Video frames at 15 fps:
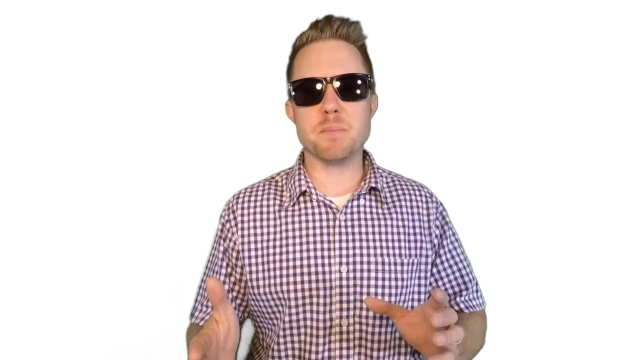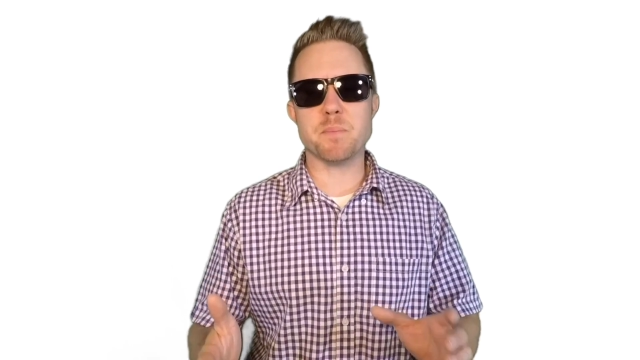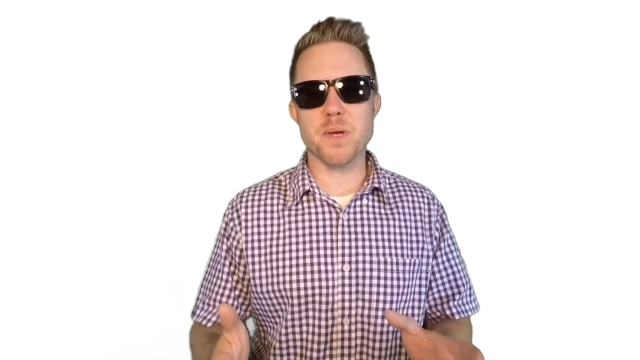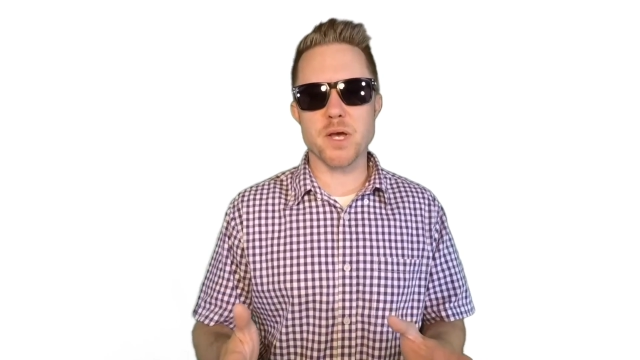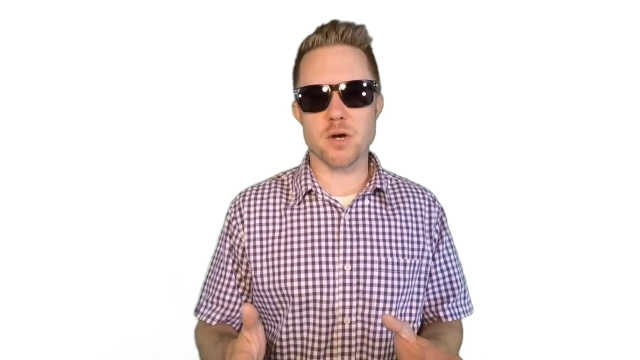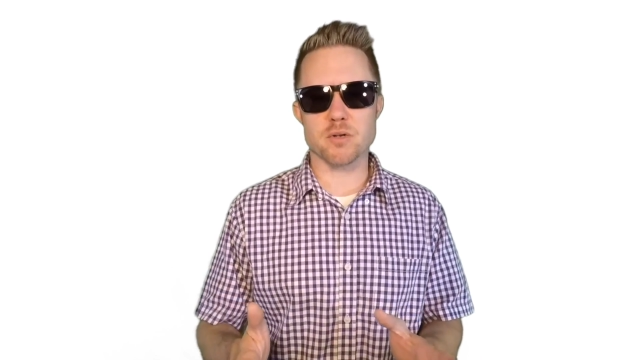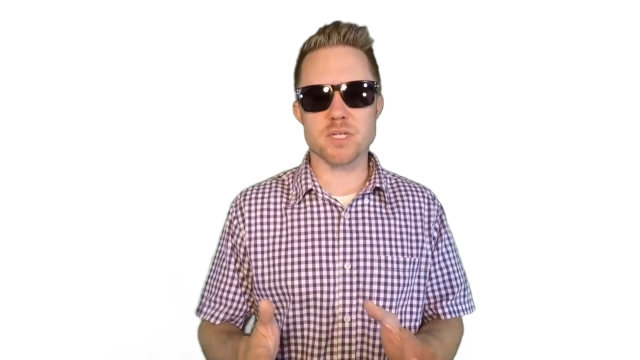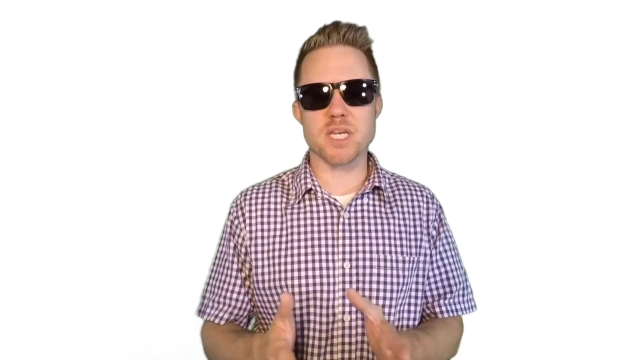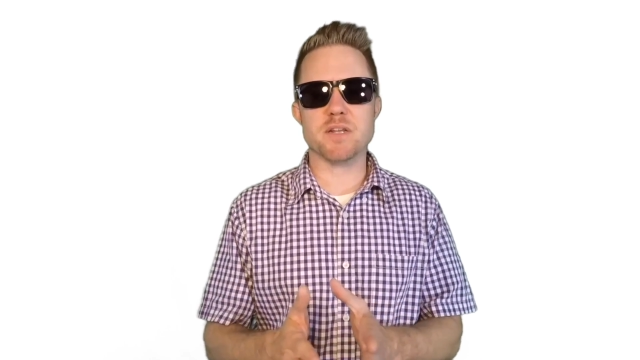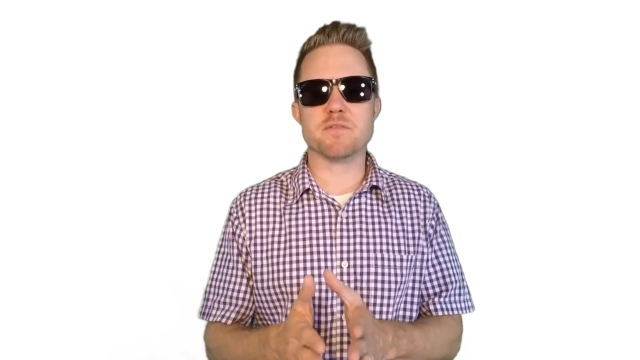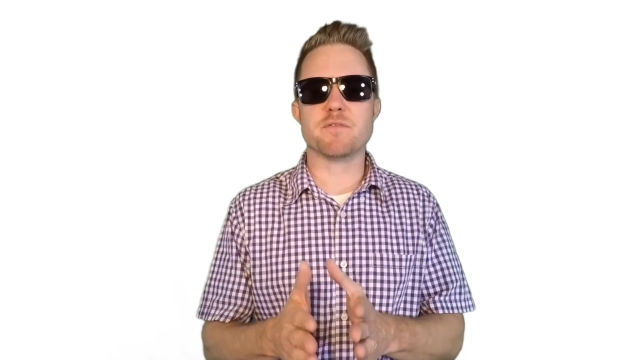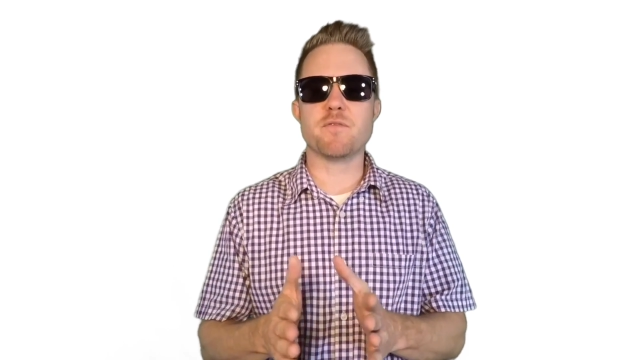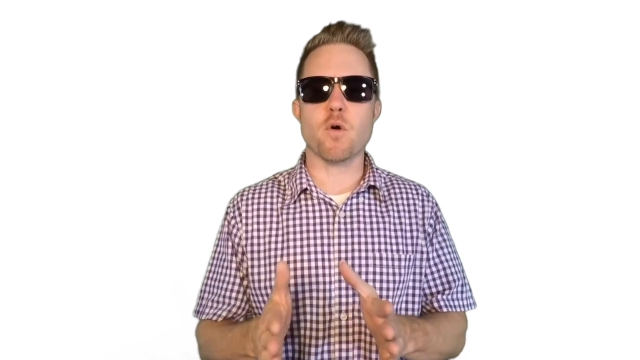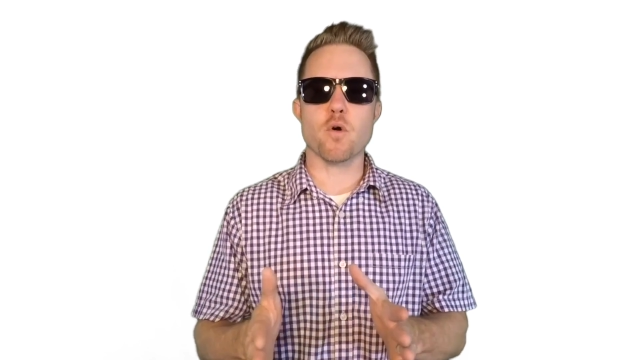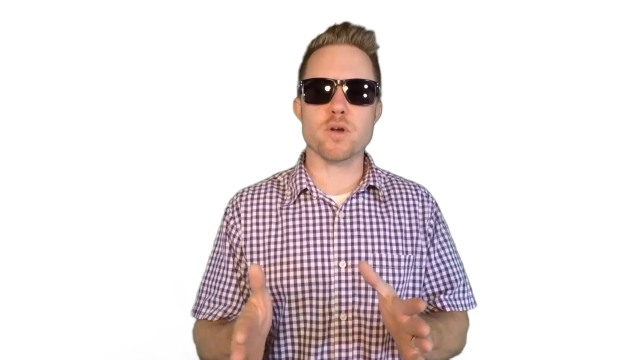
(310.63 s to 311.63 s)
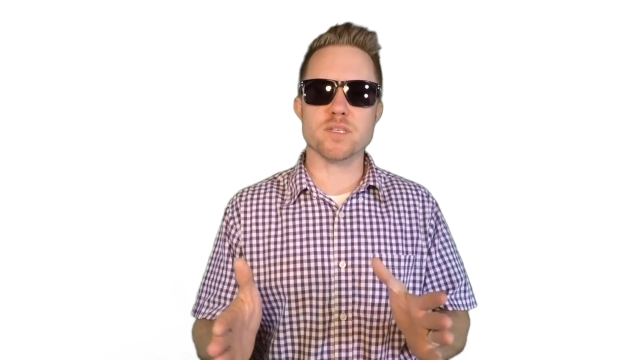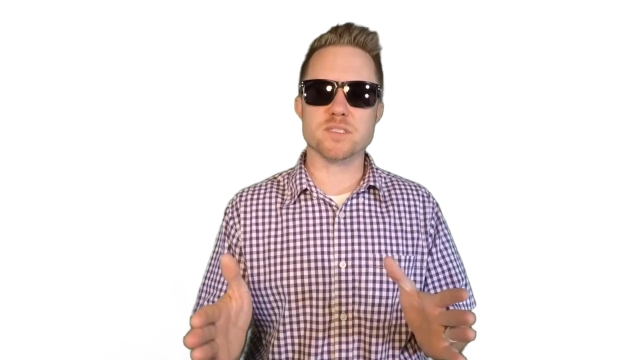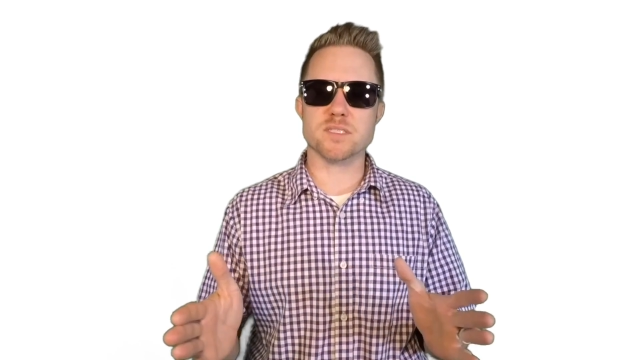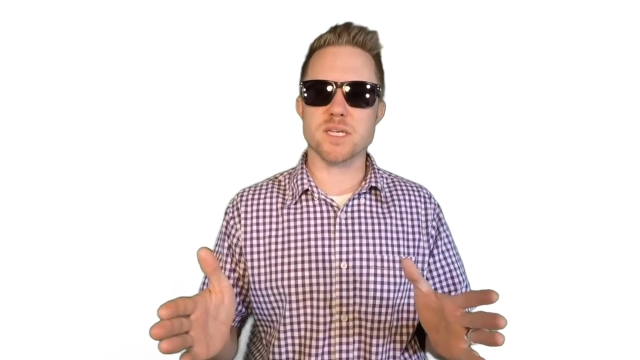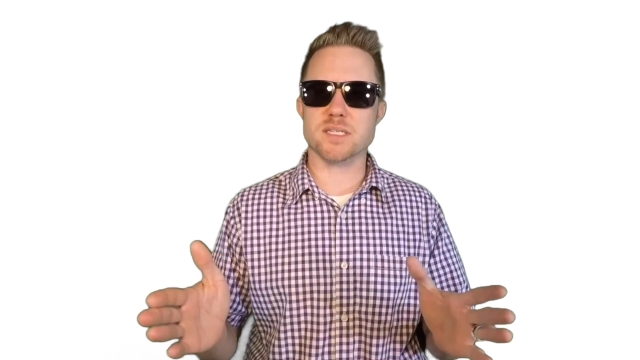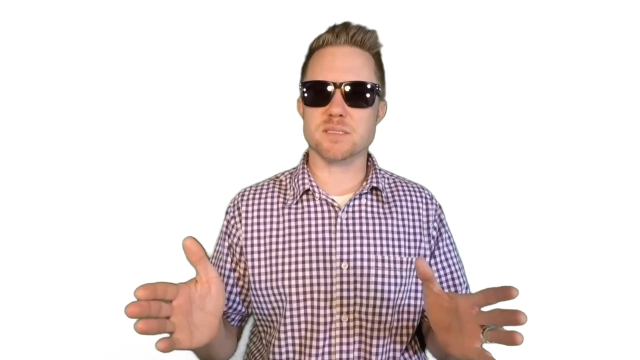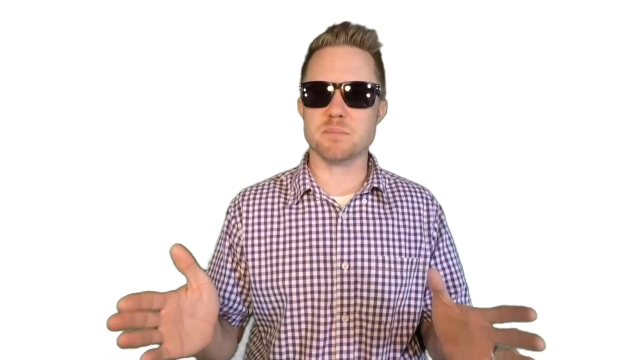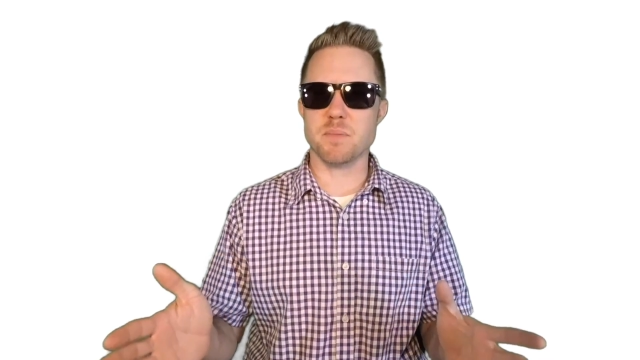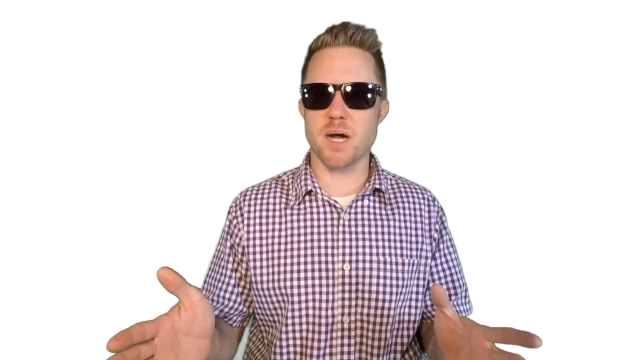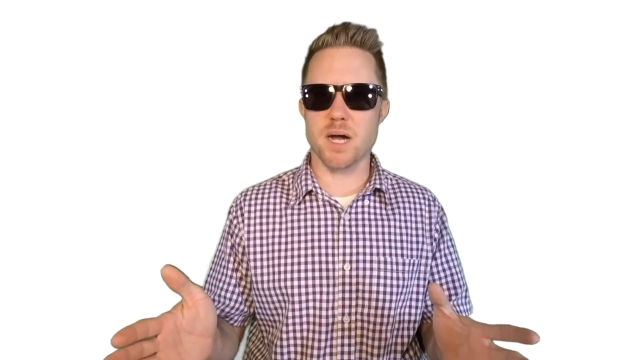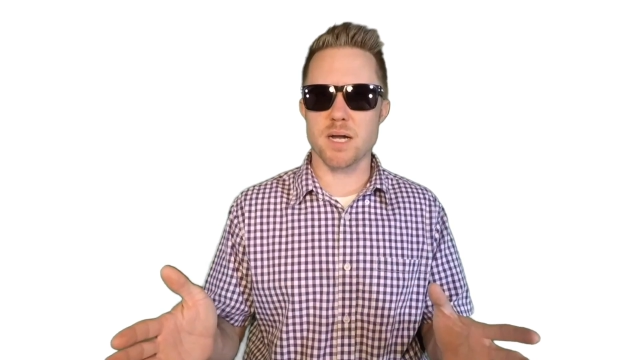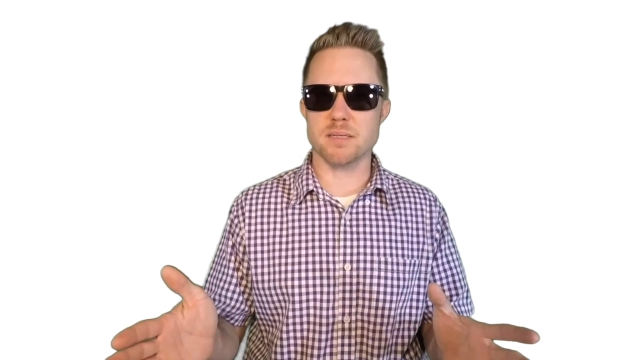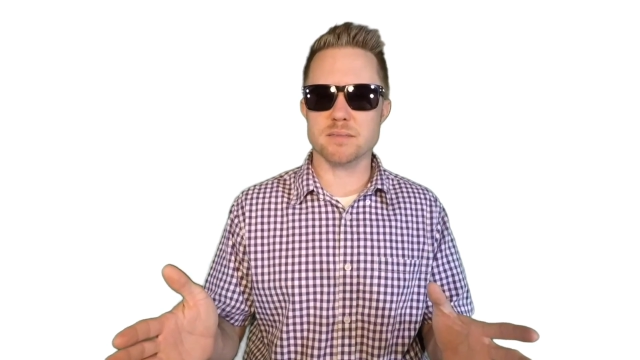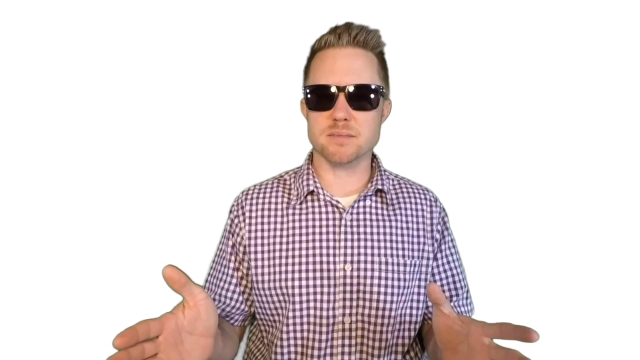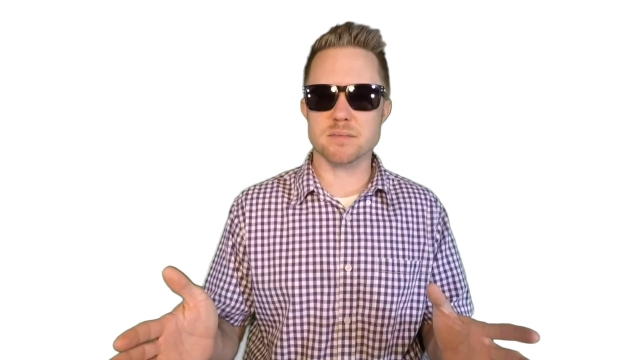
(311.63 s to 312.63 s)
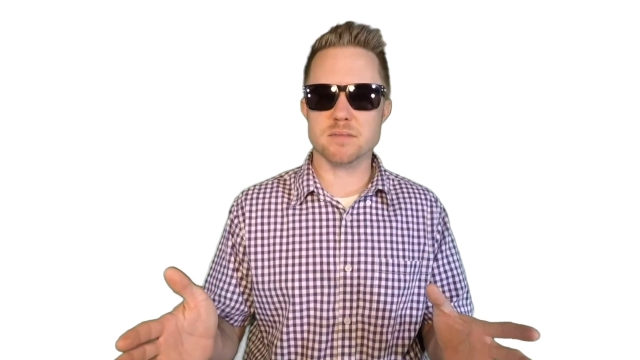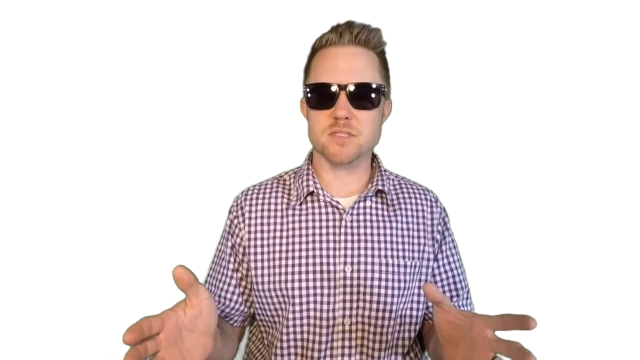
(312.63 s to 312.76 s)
built in four to six months,